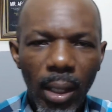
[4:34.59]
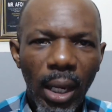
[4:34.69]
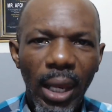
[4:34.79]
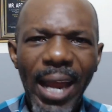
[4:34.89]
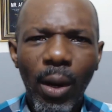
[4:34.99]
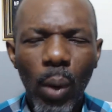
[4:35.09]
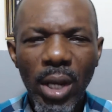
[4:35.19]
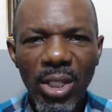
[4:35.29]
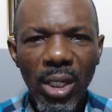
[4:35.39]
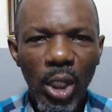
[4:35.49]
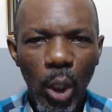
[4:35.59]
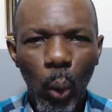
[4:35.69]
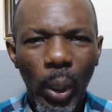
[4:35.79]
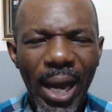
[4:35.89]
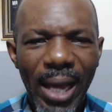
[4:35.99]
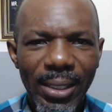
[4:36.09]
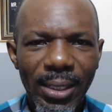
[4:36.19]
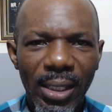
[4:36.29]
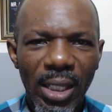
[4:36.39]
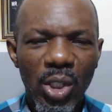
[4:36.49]
Likewise, look at
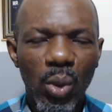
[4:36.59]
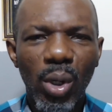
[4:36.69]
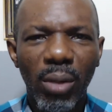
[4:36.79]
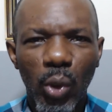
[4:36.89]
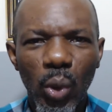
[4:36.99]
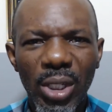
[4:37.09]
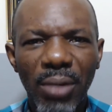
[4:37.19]
the story of Joseph.